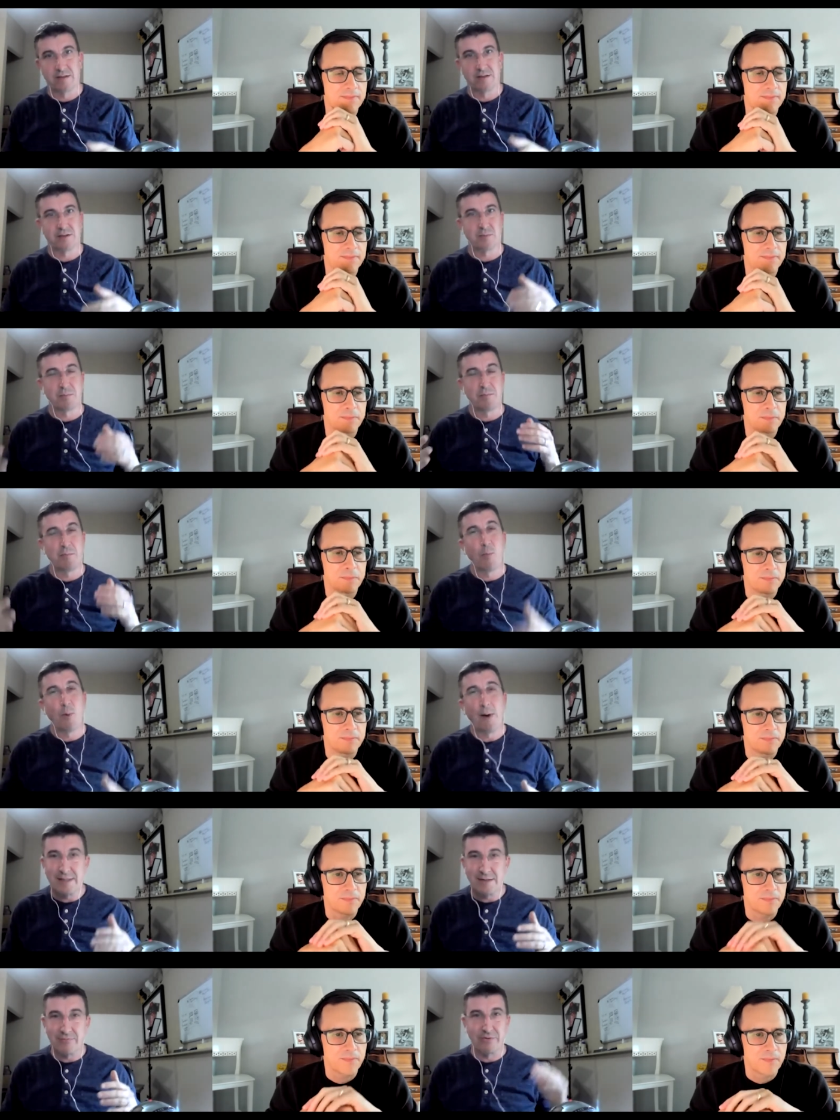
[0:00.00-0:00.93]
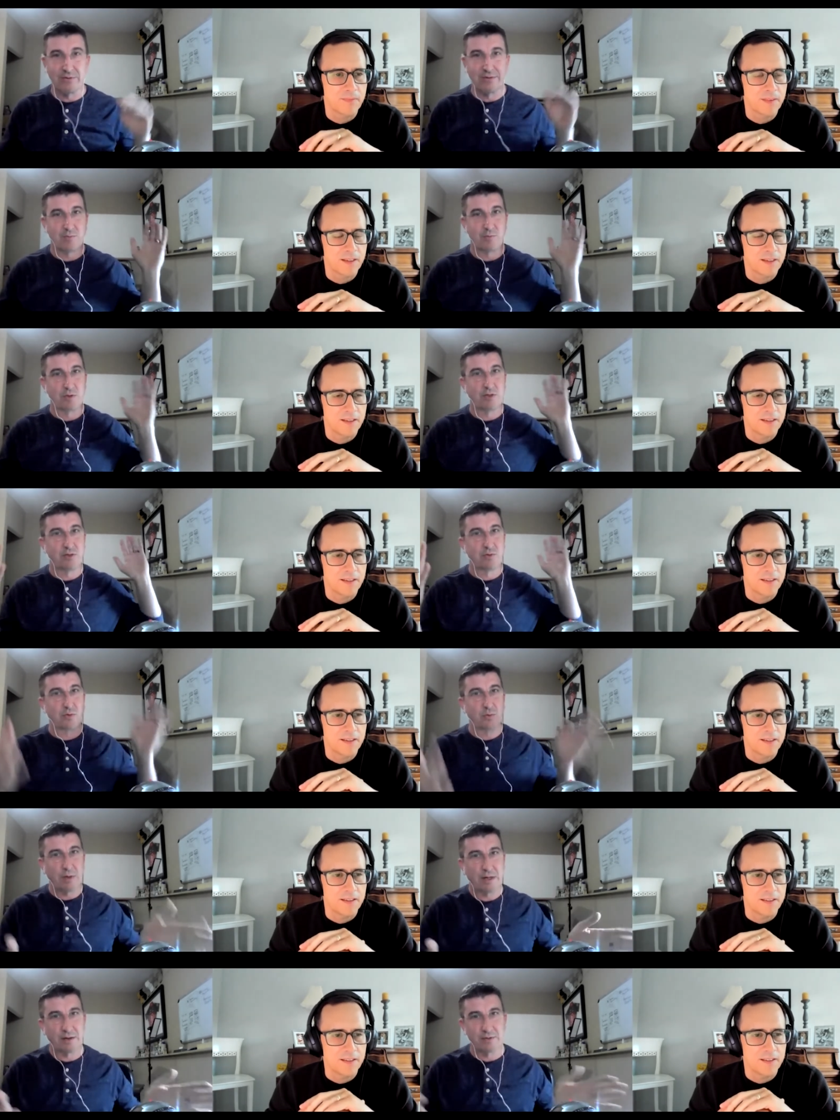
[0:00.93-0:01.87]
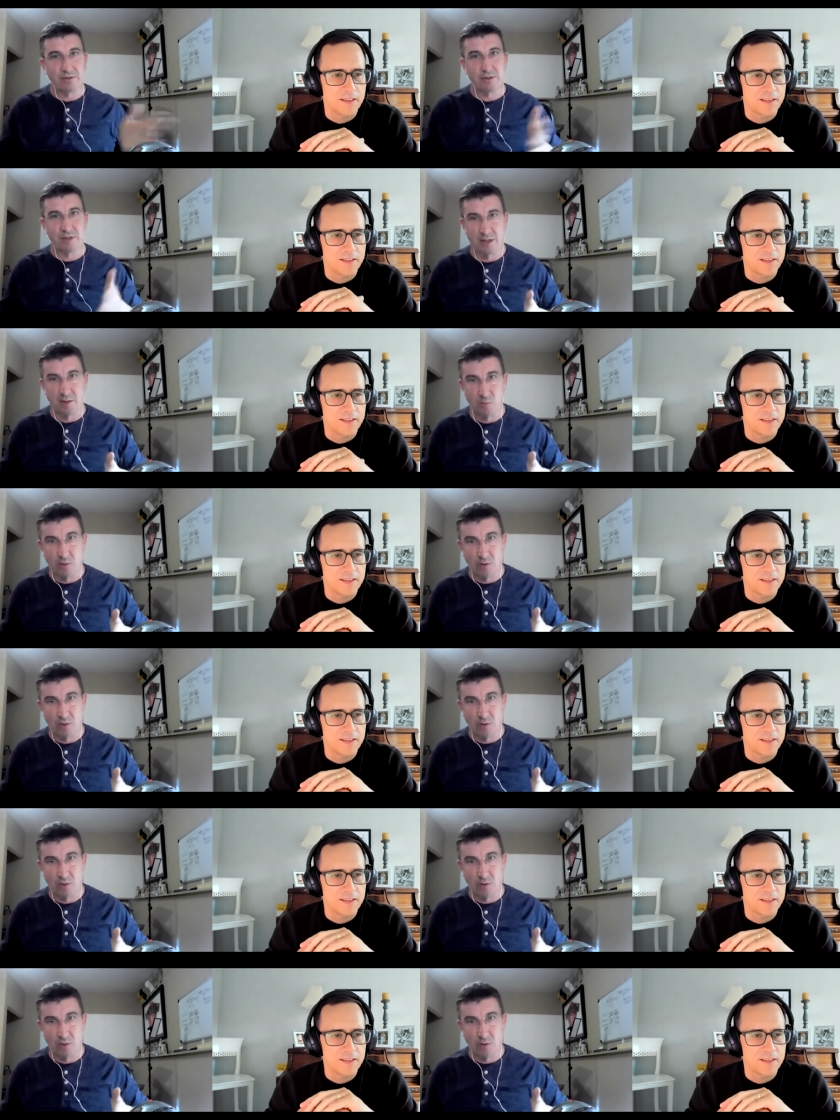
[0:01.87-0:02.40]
Speaker 1: It's way different than when you do 300, you can get one